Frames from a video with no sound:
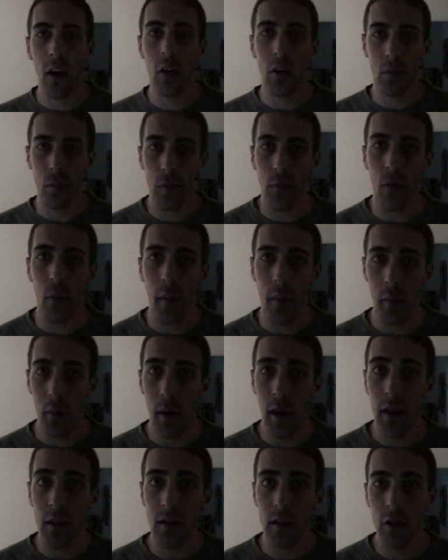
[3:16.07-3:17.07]
hours before my
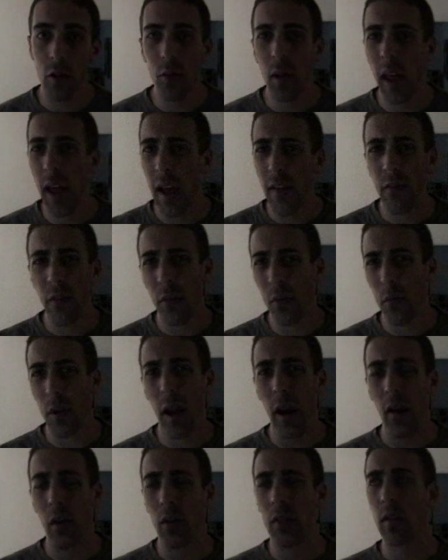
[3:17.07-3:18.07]
race, 2.5 to
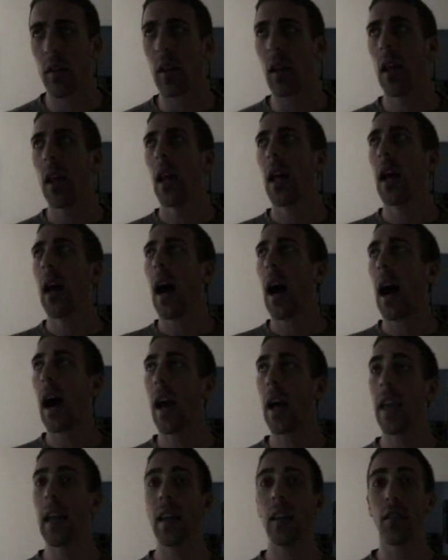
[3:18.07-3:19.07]
3 hours.
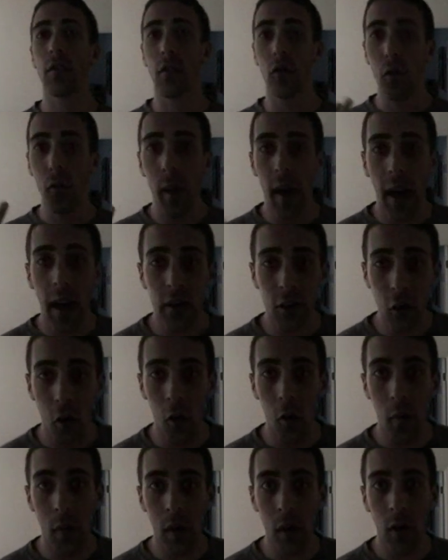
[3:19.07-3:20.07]
I eat 2 bags
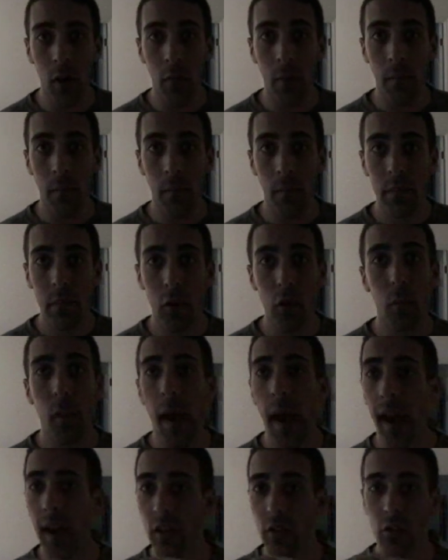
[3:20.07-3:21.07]
of oatmeal, 2
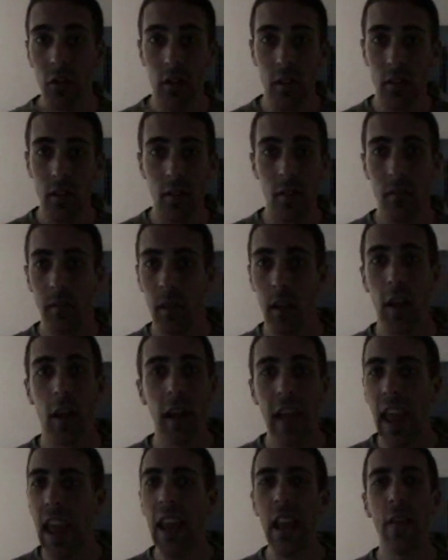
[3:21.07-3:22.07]
packages.
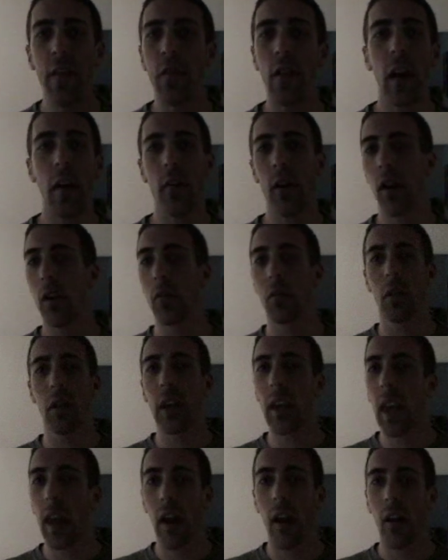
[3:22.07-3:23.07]
Any flavor, I don't
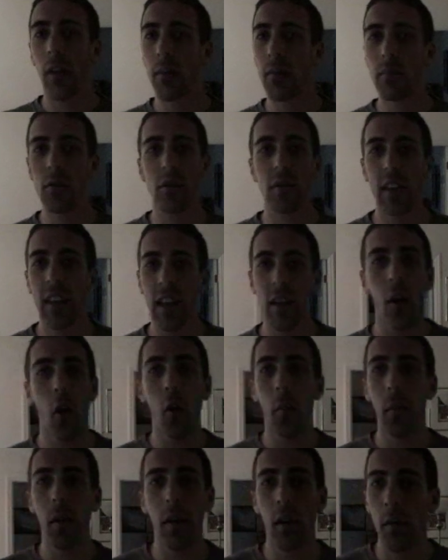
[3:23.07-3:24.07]
really care. Just get
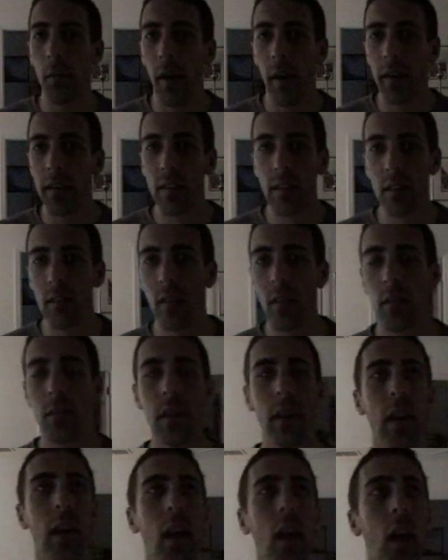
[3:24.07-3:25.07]
oatmeal in my
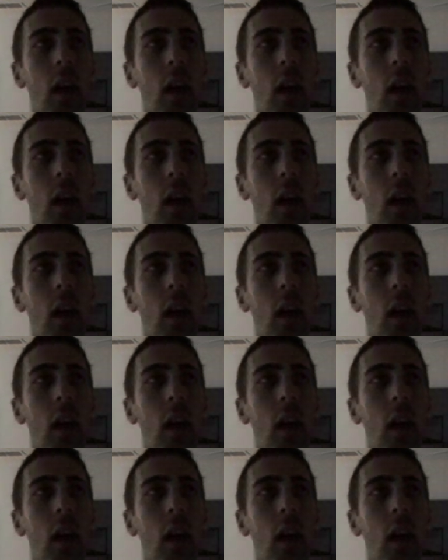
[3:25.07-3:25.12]
system.